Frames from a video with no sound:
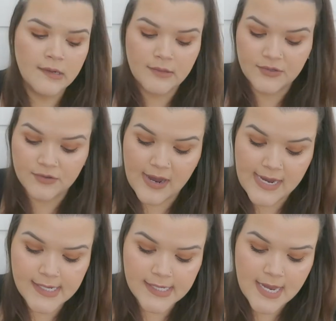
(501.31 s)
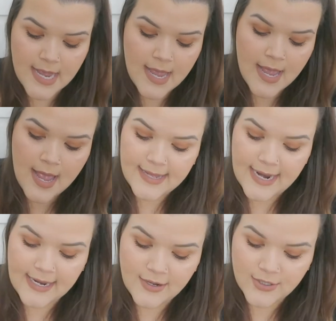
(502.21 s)
Which is great. And then
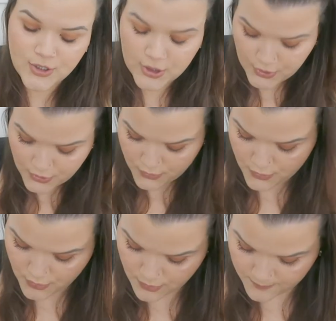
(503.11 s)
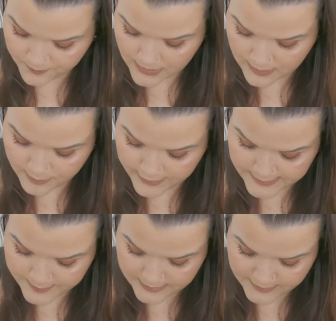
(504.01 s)
I got two
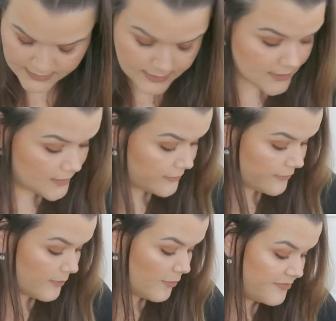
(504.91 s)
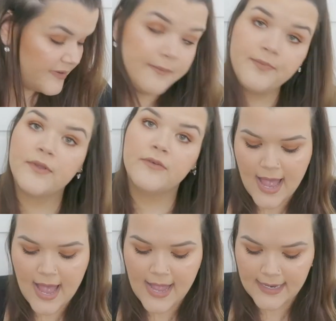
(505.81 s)
pressed pigments from Morphe,
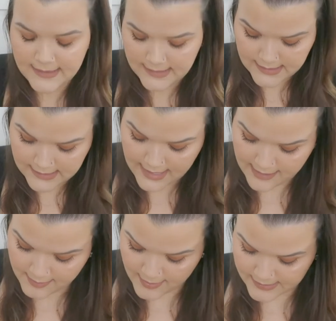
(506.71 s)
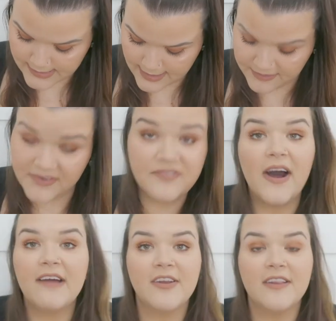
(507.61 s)
and they were on sale for
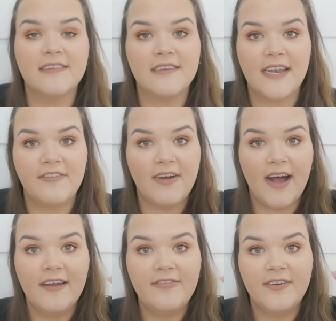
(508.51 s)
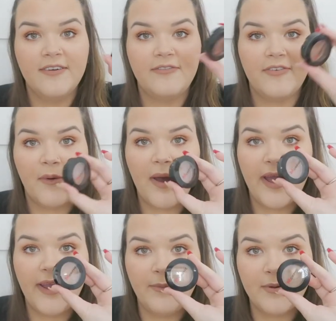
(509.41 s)
$5.95 for
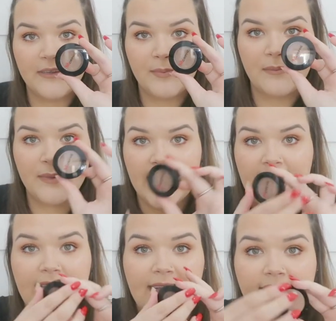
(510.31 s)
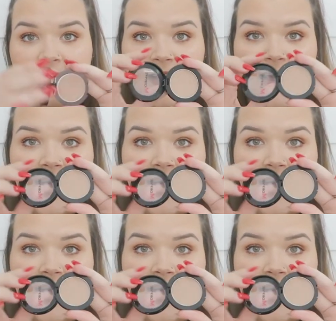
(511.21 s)
a pressed pigment like this.